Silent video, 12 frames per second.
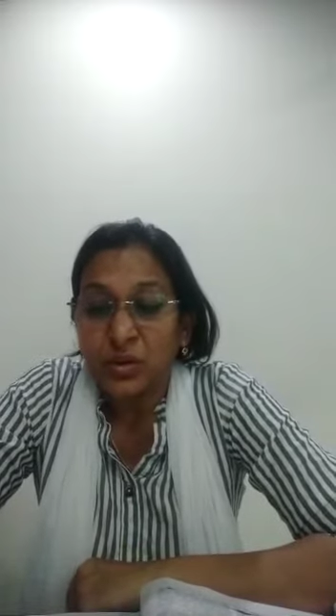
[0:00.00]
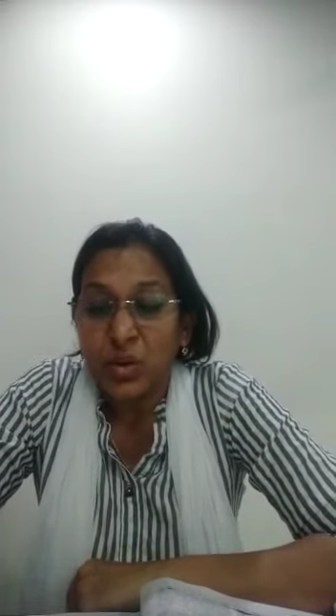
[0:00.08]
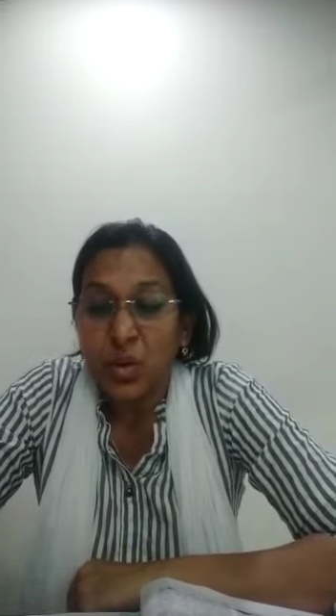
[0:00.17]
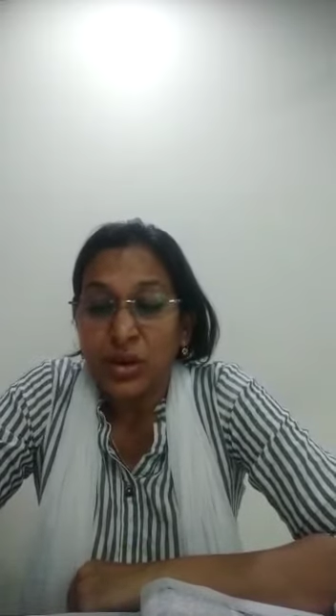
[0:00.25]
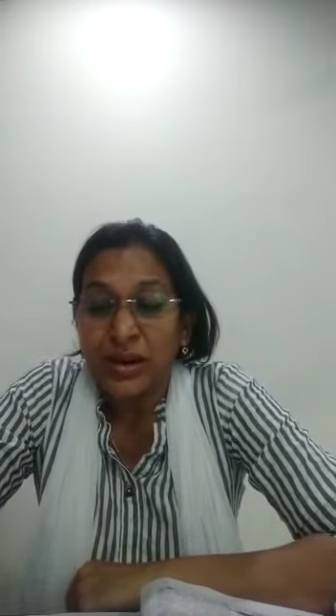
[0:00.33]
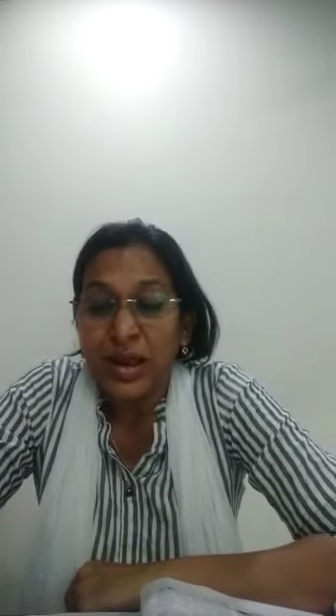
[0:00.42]

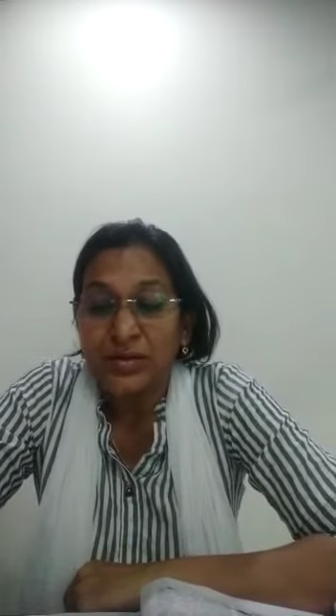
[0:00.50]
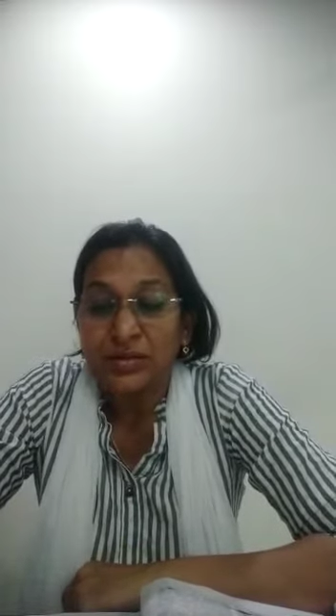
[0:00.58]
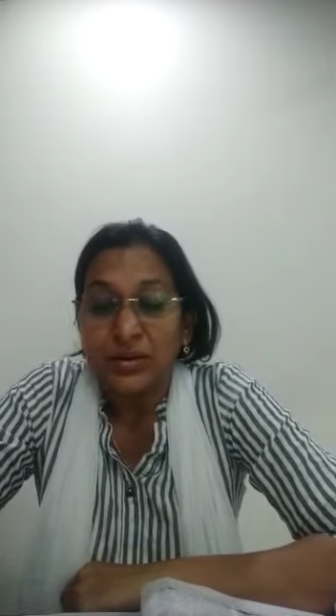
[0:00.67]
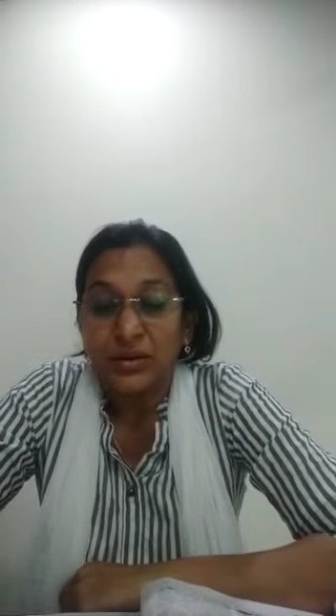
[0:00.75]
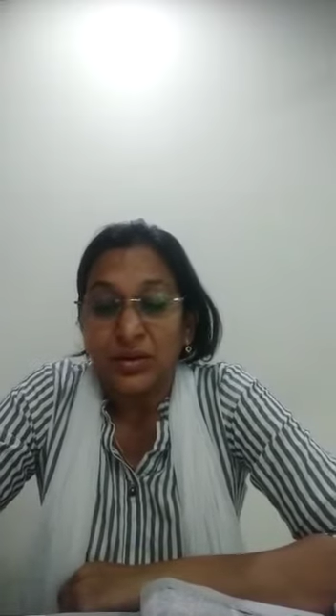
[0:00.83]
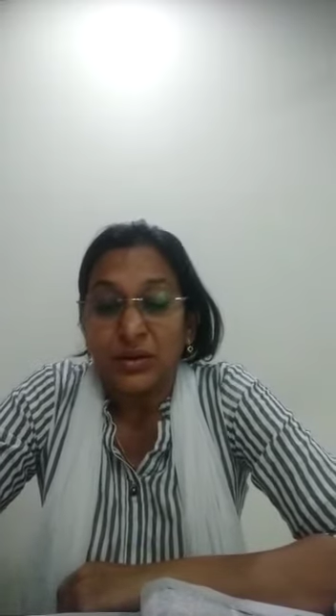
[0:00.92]
called as
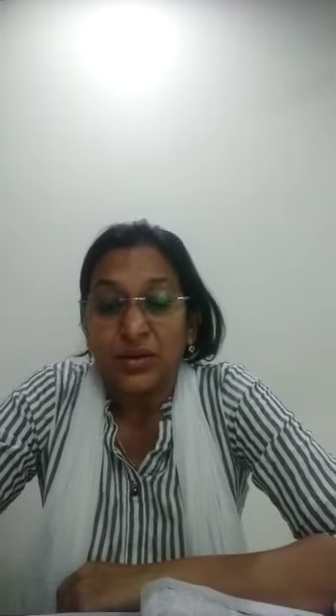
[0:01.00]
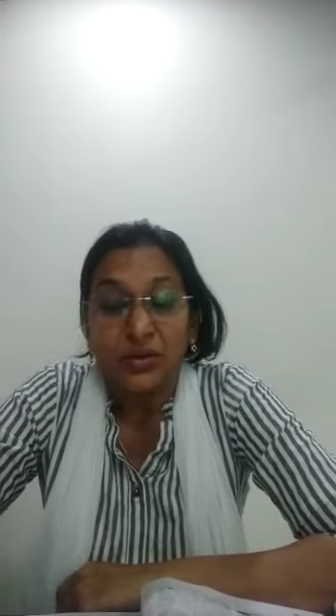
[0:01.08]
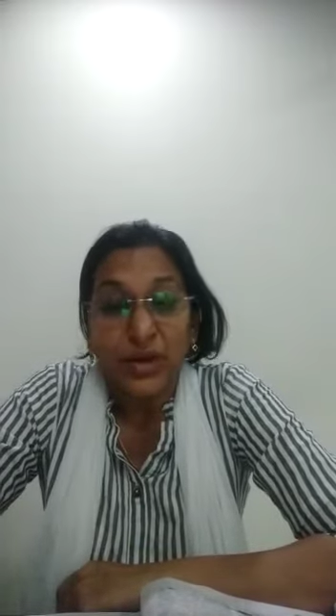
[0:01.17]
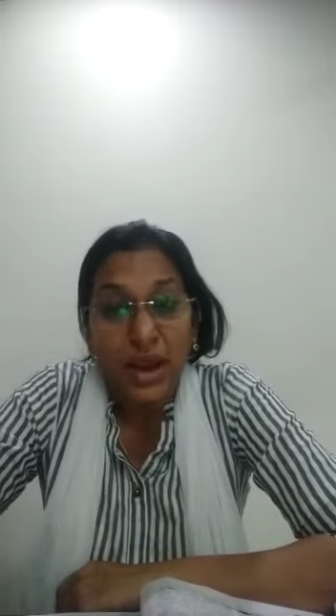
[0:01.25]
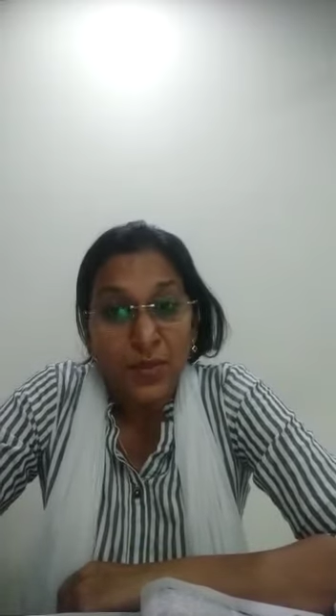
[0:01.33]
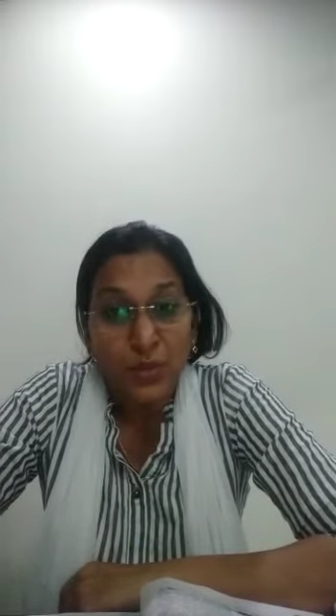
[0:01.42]
a
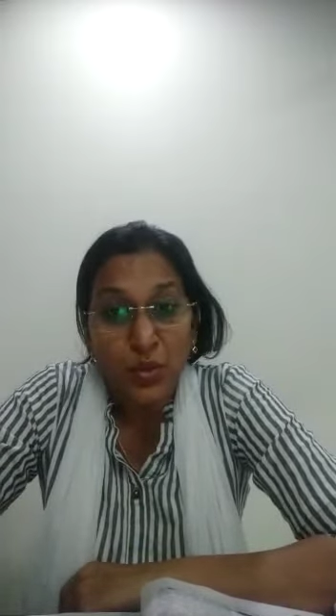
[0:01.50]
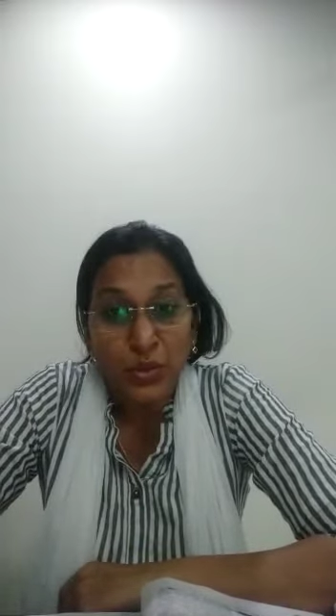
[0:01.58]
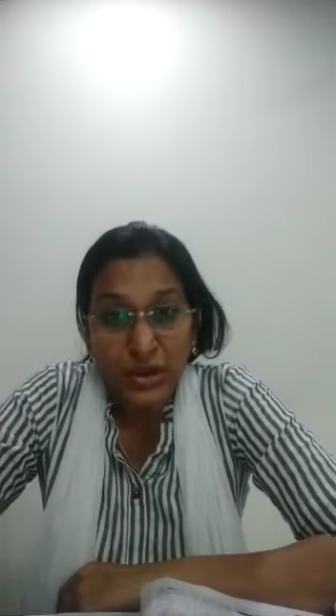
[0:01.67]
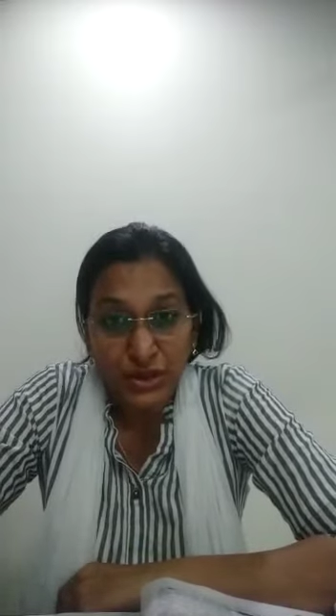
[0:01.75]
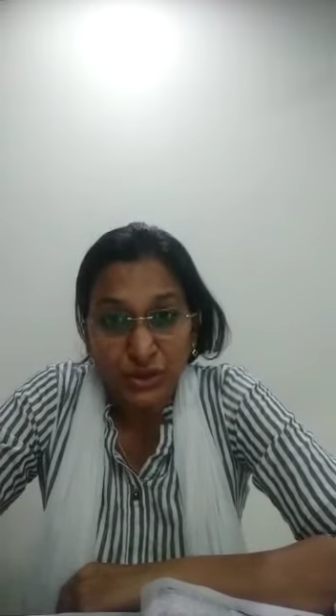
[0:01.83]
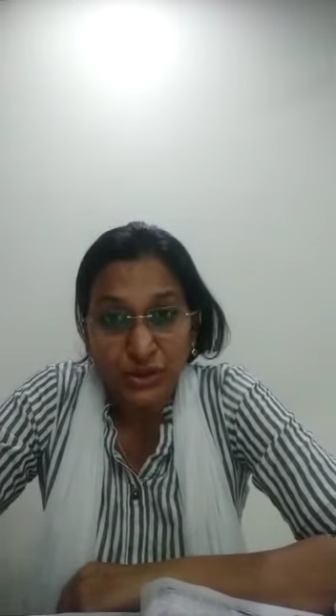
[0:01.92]
rainbow
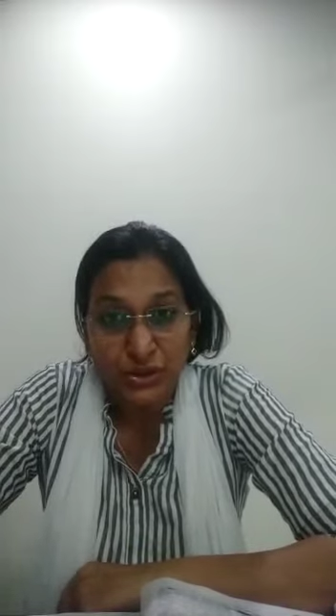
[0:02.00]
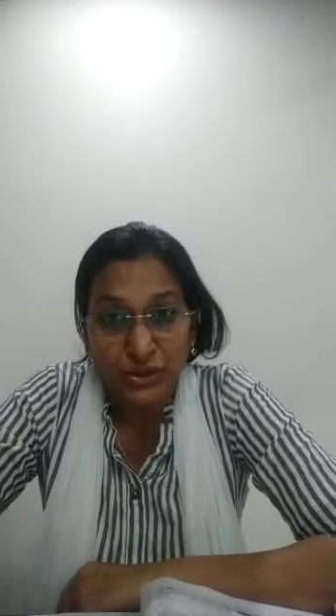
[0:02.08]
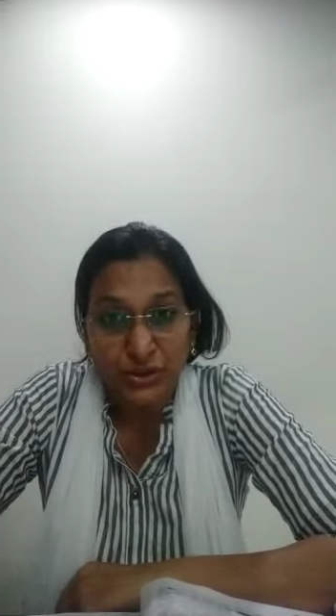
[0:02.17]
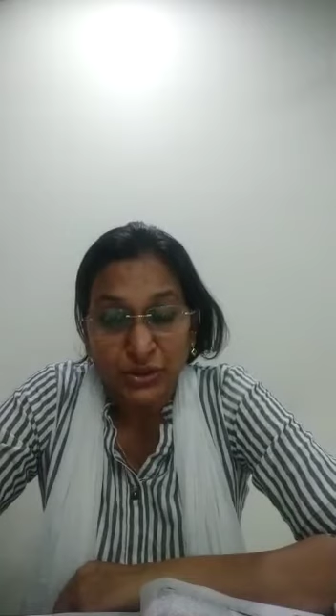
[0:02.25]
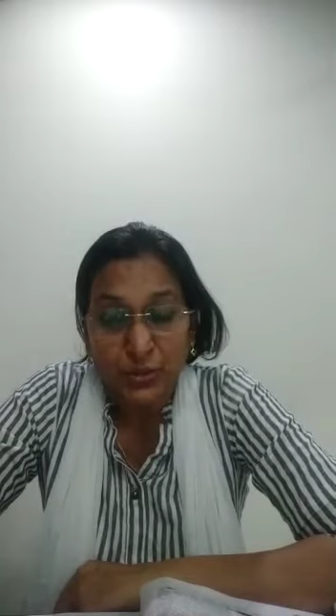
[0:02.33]
nation,